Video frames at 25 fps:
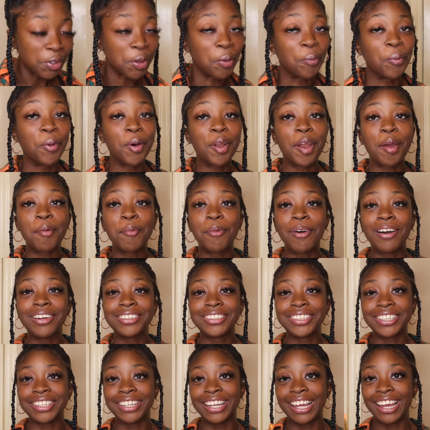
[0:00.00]
What I'm
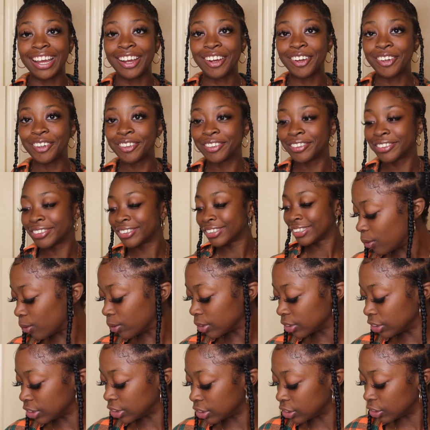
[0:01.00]
watching now,
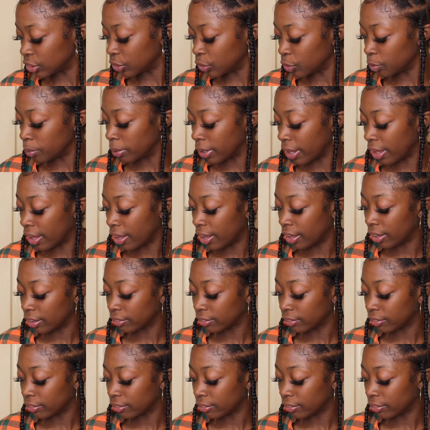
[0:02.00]
Orange is the New Black.